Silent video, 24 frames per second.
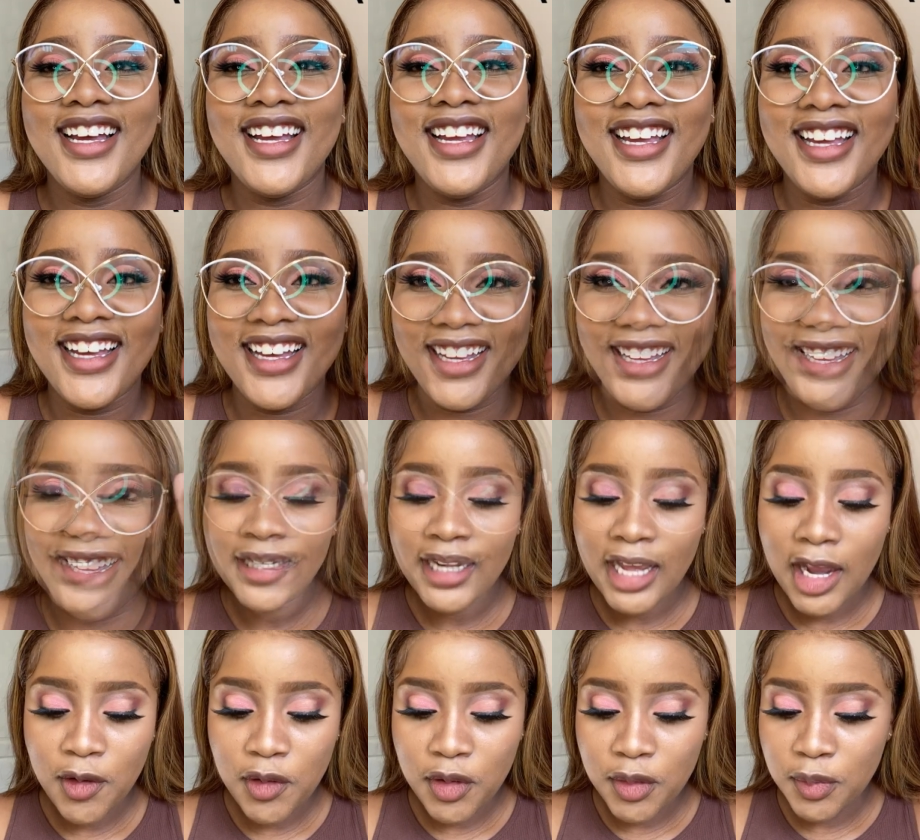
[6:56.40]
And
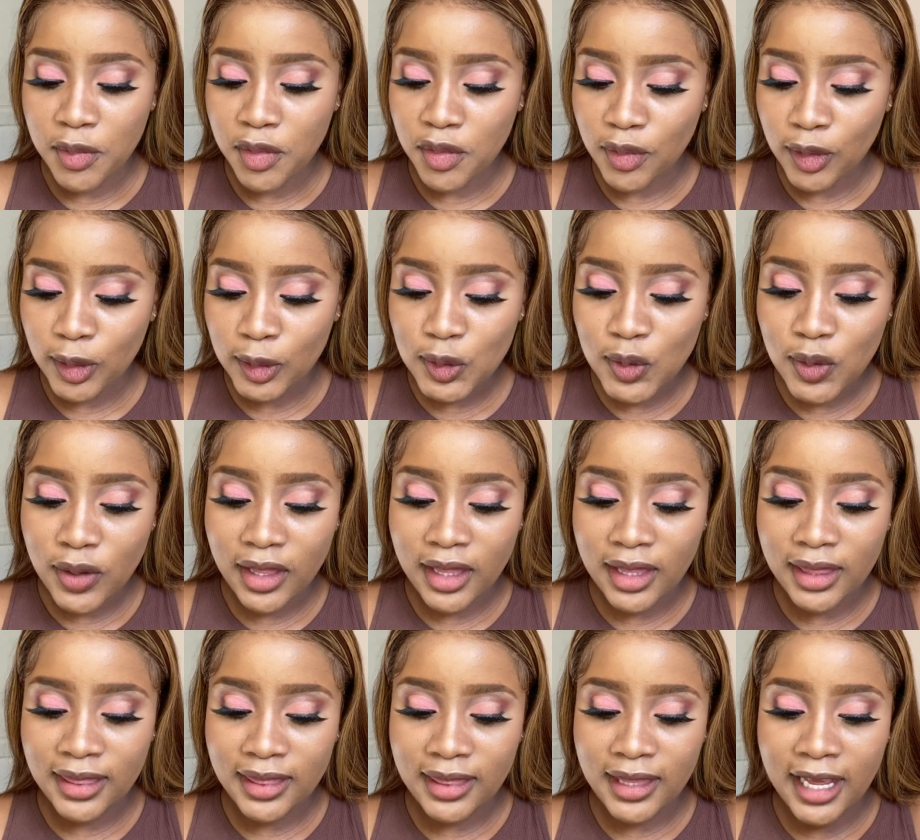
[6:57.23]
now we're moving to
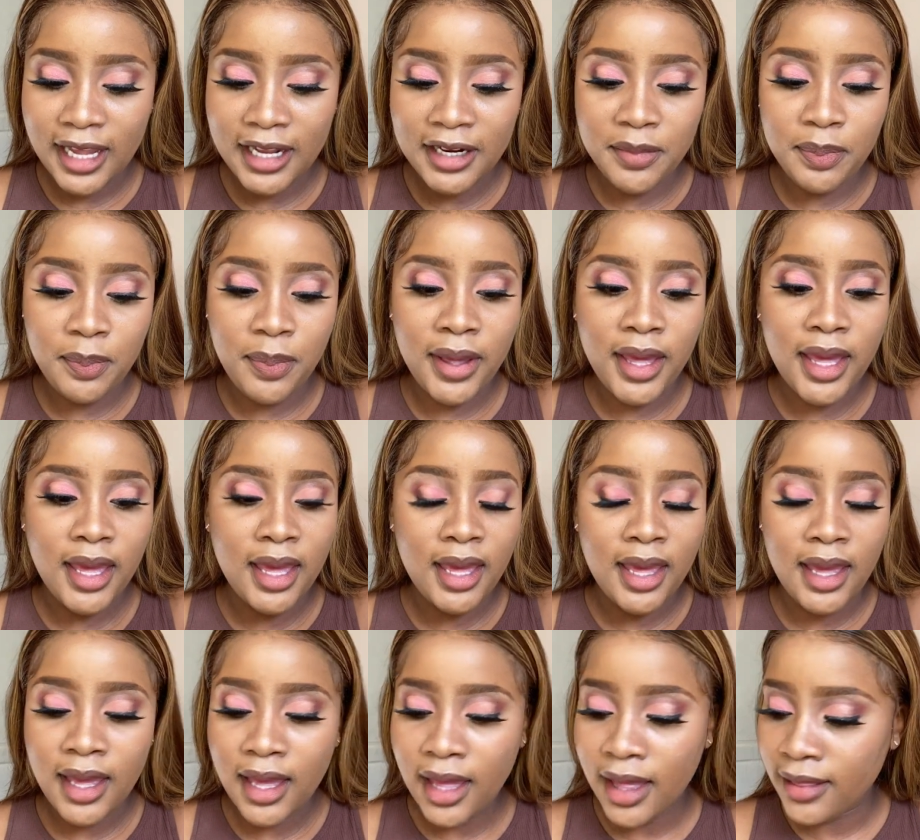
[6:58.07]
the third
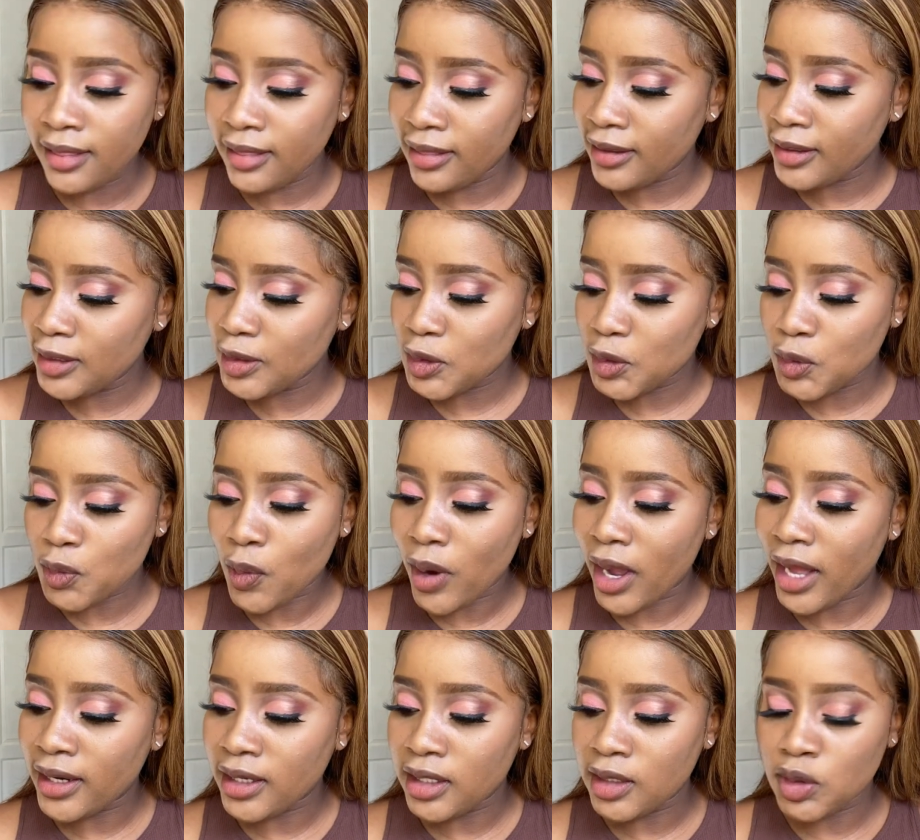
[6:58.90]
pair, and this
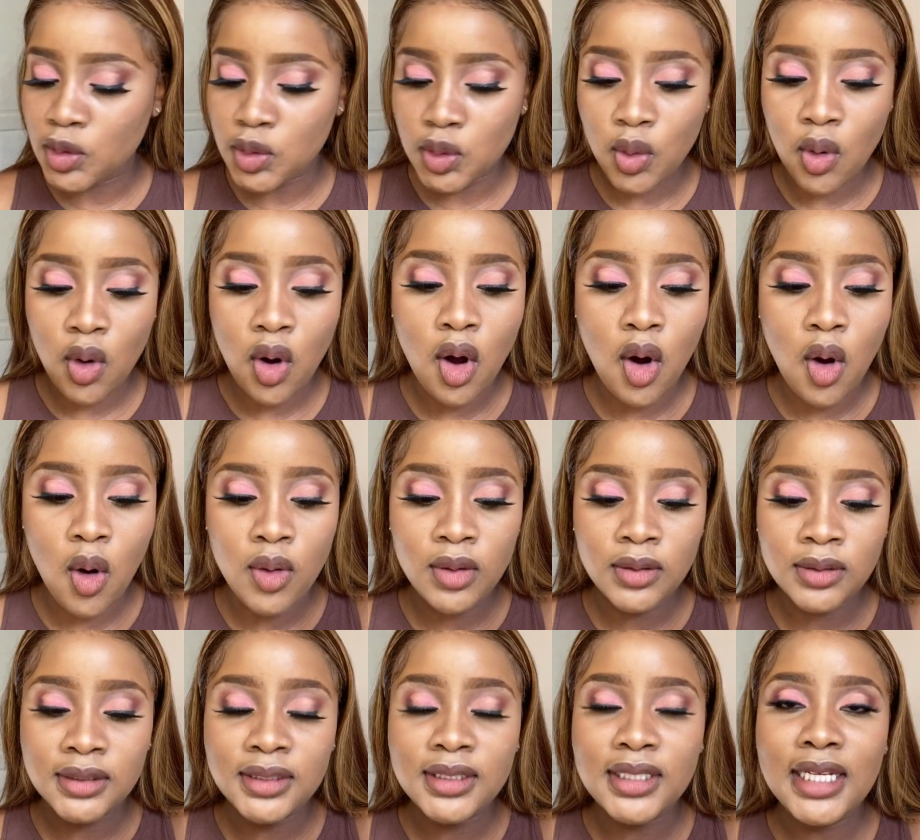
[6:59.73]
one is
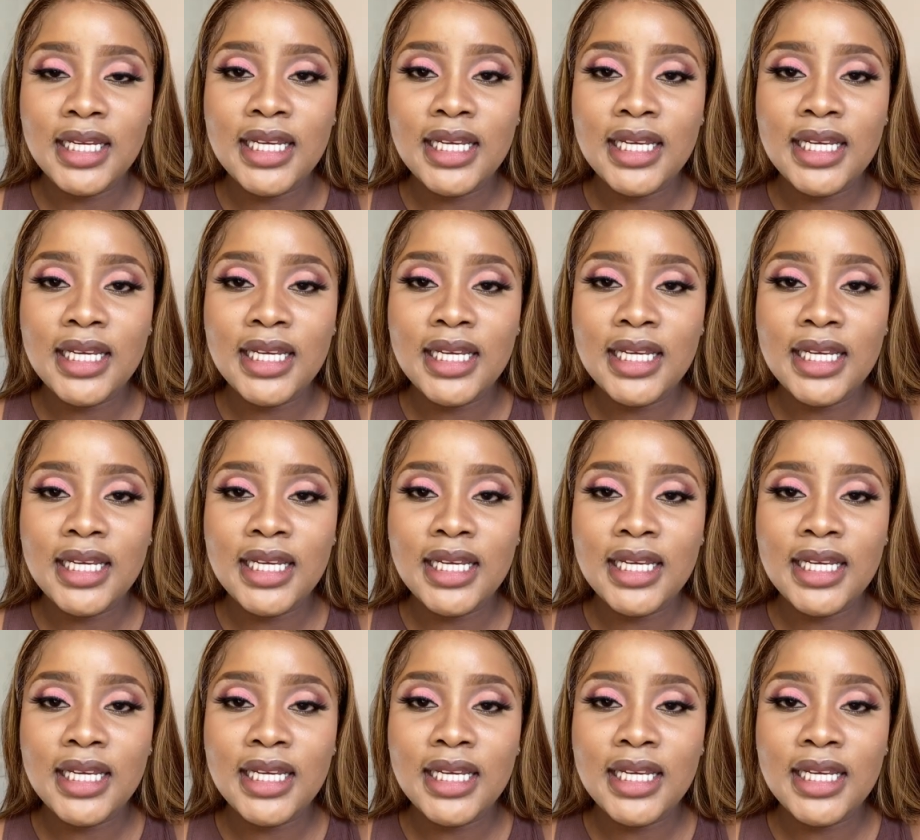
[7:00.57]
called